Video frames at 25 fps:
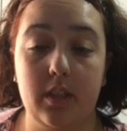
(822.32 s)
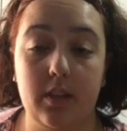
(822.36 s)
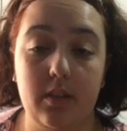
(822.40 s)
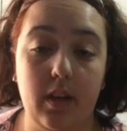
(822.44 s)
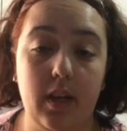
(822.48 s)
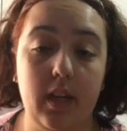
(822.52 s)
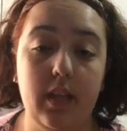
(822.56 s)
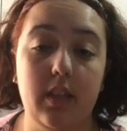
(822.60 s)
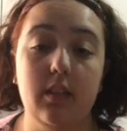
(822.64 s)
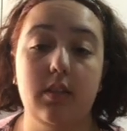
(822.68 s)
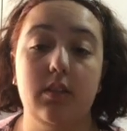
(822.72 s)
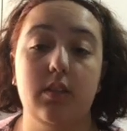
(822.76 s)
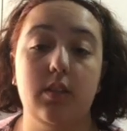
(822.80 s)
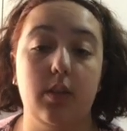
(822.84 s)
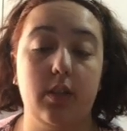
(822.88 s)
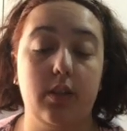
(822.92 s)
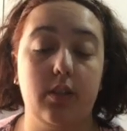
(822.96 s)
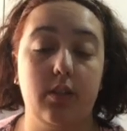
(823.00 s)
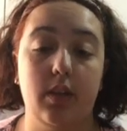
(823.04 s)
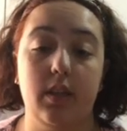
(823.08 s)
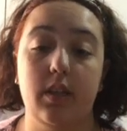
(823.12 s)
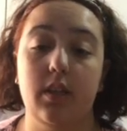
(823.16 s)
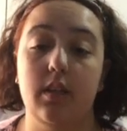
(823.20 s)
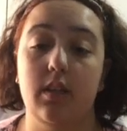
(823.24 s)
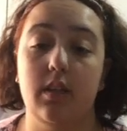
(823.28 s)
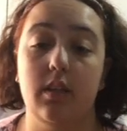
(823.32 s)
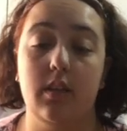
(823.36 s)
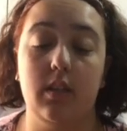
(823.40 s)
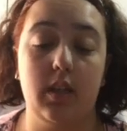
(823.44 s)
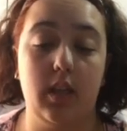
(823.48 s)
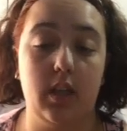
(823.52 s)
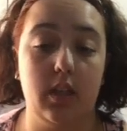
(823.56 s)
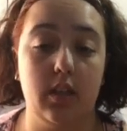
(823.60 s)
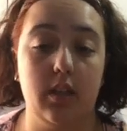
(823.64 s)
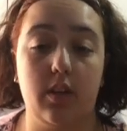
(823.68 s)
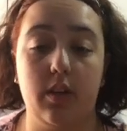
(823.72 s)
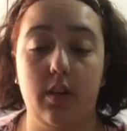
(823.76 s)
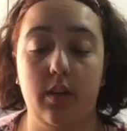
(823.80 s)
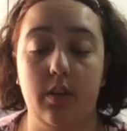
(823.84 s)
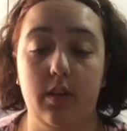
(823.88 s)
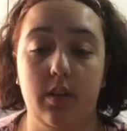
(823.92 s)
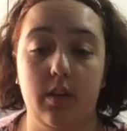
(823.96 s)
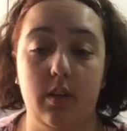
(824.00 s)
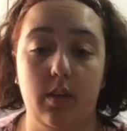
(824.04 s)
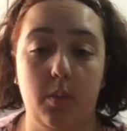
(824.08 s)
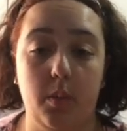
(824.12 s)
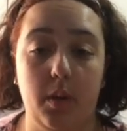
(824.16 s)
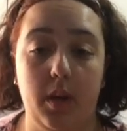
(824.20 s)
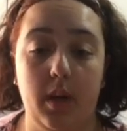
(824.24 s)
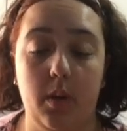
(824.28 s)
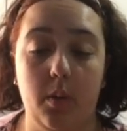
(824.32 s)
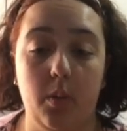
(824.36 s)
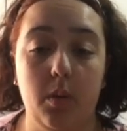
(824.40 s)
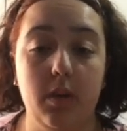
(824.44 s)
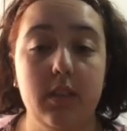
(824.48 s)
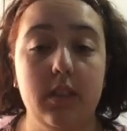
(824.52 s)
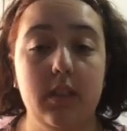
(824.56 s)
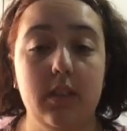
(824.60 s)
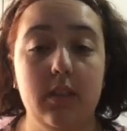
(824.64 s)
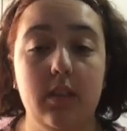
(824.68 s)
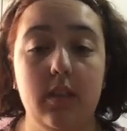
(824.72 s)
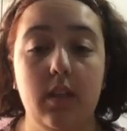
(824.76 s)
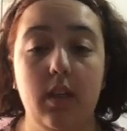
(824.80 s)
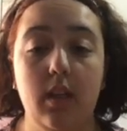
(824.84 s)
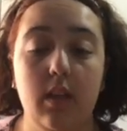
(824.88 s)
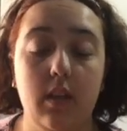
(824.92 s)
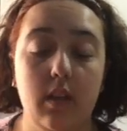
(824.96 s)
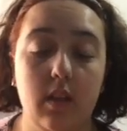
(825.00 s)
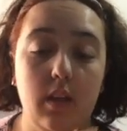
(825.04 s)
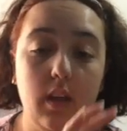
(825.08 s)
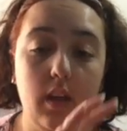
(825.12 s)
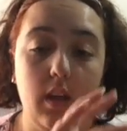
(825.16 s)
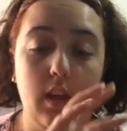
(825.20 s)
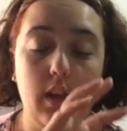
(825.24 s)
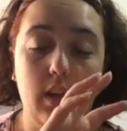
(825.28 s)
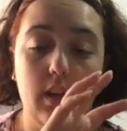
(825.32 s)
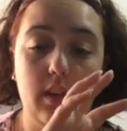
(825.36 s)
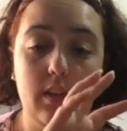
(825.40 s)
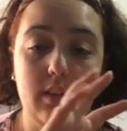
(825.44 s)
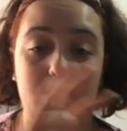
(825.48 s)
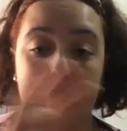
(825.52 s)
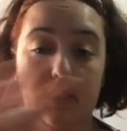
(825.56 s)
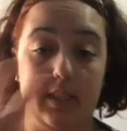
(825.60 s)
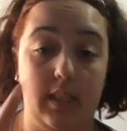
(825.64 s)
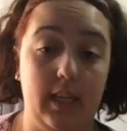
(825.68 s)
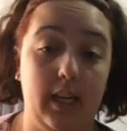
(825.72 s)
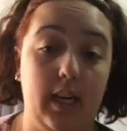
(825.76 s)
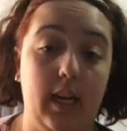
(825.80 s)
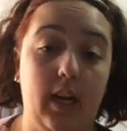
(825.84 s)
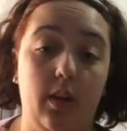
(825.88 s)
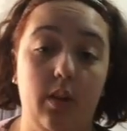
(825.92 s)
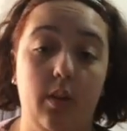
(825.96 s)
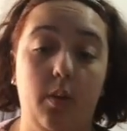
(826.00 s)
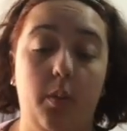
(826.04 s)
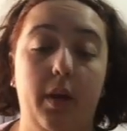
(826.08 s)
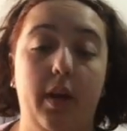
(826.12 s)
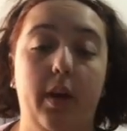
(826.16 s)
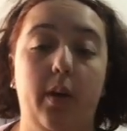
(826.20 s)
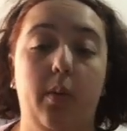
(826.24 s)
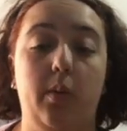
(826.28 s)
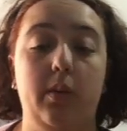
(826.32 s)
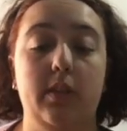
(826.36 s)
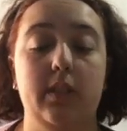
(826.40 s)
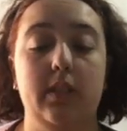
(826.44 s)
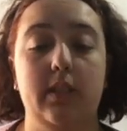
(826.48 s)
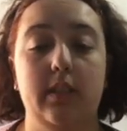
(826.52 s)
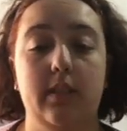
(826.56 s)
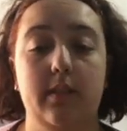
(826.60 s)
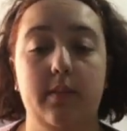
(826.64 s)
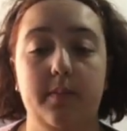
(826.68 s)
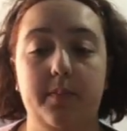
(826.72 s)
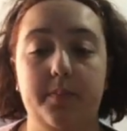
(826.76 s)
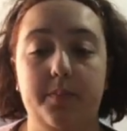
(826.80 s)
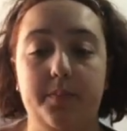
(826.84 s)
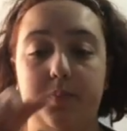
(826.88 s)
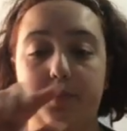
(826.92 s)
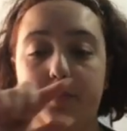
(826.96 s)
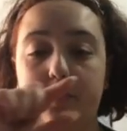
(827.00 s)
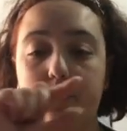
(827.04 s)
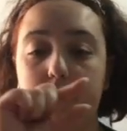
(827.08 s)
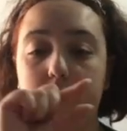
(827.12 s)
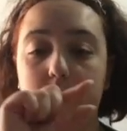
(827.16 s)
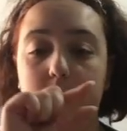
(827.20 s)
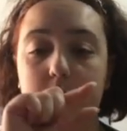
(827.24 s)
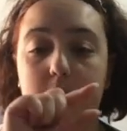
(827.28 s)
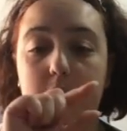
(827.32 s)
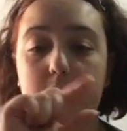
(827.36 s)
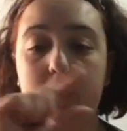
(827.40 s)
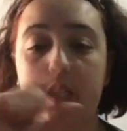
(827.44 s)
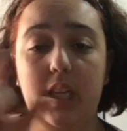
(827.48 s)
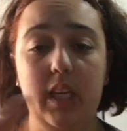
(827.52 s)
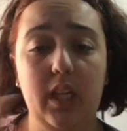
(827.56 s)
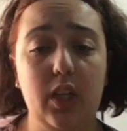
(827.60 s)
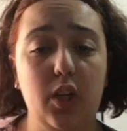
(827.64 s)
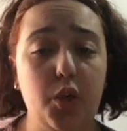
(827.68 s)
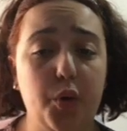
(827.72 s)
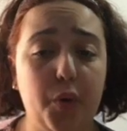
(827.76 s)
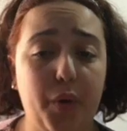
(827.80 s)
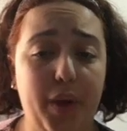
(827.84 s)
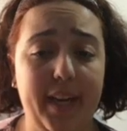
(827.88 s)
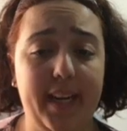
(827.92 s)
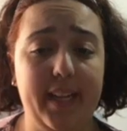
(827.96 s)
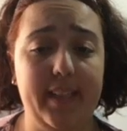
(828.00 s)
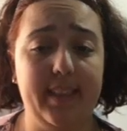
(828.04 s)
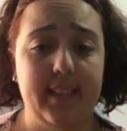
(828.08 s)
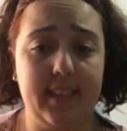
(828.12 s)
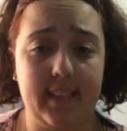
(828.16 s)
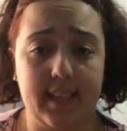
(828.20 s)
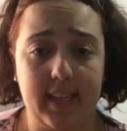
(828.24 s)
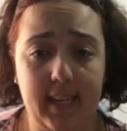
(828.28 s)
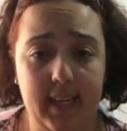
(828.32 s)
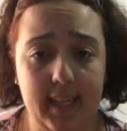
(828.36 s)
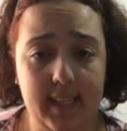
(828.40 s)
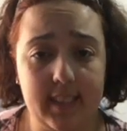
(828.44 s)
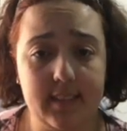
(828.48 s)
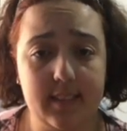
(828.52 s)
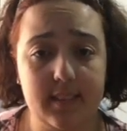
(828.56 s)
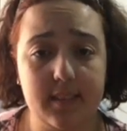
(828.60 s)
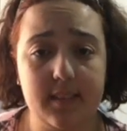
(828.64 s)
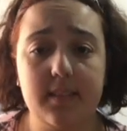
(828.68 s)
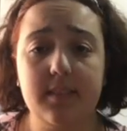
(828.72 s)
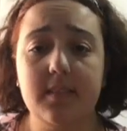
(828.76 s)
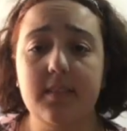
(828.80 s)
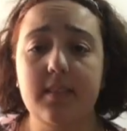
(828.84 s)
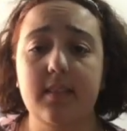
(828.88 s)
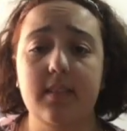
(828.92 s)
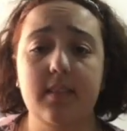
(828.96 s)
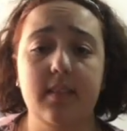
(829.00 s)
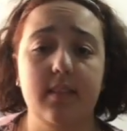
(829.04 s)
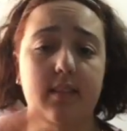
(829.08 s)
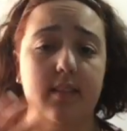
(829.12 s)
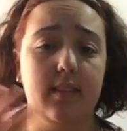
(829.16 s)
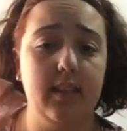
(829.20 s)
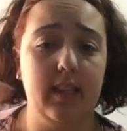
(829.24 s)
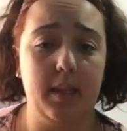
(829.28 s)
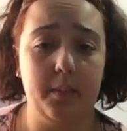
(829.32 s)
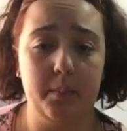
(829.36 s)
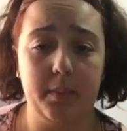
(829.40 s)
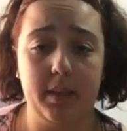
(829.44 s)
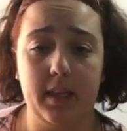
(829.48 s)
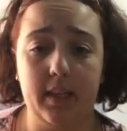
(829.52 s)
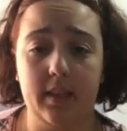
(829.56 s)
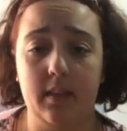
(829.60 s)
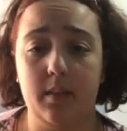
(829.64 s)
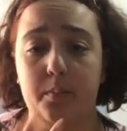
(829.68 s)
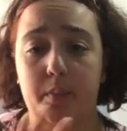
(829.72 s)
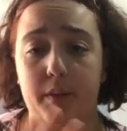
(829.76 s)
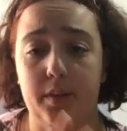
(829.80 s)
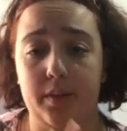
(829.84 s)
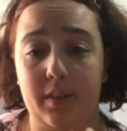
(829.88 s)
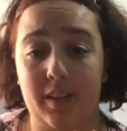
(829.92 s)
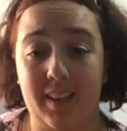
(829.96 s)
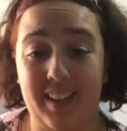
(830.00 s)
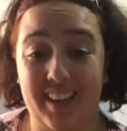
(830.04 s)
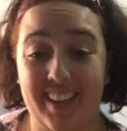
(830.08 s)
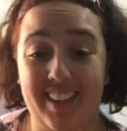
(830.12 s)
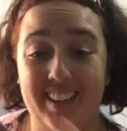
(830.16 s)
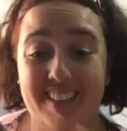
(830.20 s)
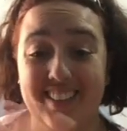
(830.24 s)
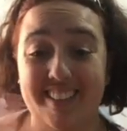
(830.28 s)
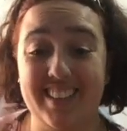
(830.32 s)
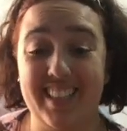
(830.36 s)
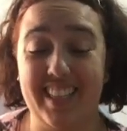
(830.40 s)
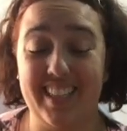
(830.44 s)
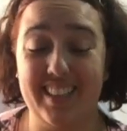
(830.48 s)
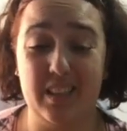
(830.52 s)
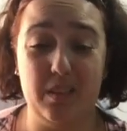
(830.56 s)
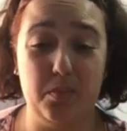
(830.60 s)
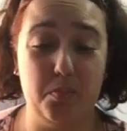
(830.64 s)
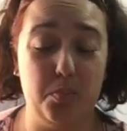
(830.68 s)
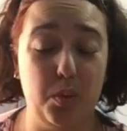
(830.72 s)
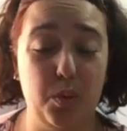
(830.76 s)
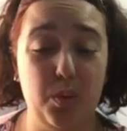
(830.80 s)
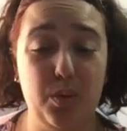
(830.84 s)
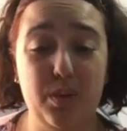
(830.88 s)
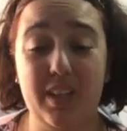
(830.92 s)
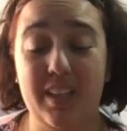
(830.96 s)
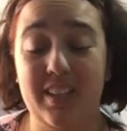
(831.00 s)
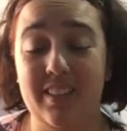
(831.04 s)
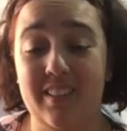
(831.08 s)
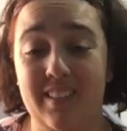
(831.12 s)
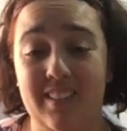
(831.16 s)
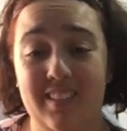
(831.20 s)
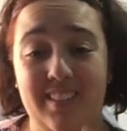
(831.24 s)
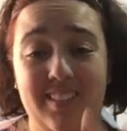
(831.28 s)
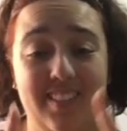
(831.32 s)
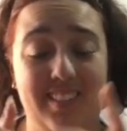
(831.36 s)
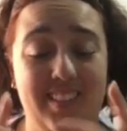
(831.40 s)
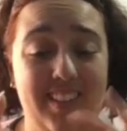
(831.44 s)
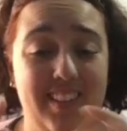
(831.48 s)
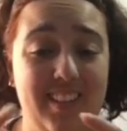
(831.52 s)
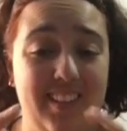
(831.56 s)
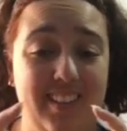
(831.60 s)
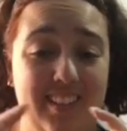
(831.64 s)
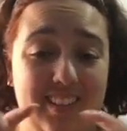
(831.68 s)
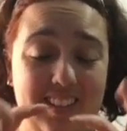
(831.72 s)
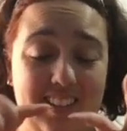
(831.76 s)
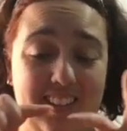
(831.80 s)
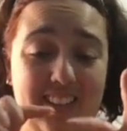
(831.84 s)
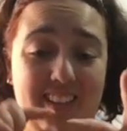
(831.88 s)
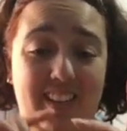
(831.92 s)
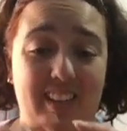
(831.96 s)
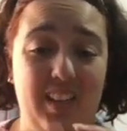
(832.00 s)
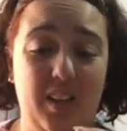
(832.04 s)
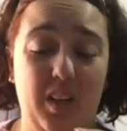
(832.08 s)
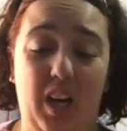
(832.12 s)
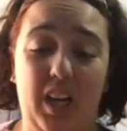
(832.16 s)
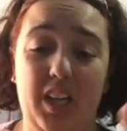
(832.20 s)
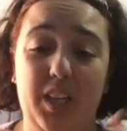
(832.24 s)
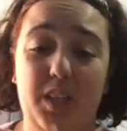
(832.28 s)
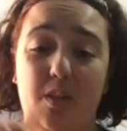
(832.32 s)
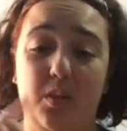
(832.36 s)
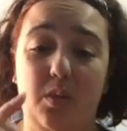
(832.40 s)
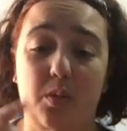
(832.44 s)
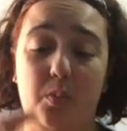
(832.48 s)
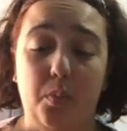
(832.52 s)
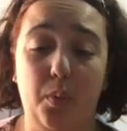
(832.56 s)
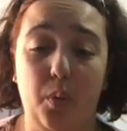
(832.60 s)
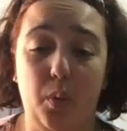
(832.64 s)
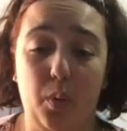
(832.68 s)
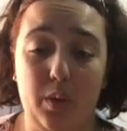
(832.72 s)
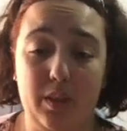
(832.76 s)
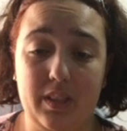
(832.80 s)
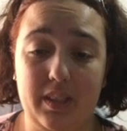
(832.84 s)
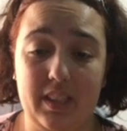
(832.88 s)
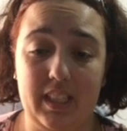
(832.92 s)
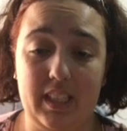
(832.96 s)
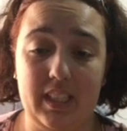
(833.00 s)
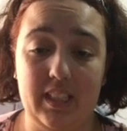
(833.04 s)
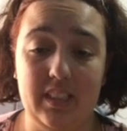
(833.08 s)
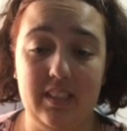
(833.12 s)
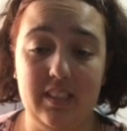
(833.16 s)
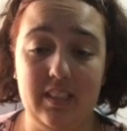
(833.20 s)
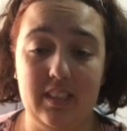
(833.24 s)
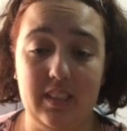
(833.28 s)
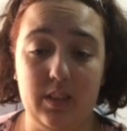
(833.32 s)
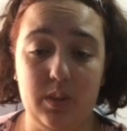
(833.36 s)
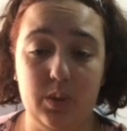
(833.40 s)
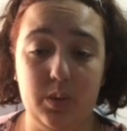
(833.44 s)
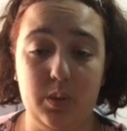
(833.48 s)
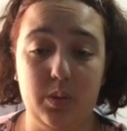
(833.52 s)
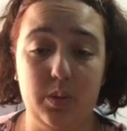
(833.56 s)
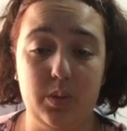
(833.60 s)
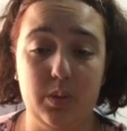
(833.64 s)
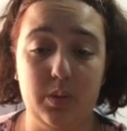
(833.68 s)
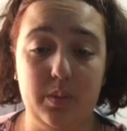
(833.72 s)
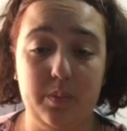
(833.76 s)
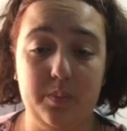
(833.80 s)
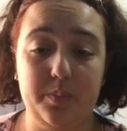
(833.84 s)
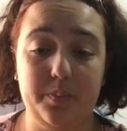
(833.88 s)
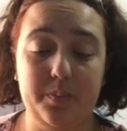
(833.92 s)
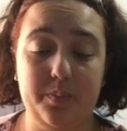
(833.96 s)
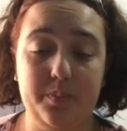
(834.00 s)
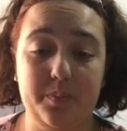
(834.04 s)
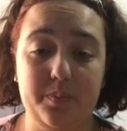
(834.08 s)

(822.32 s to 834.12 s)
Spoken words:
I created. So I created it and color-coded it the way I wanted, set it out the way I wanted, created the cards, laminated both the cards and the board, and I bought these little,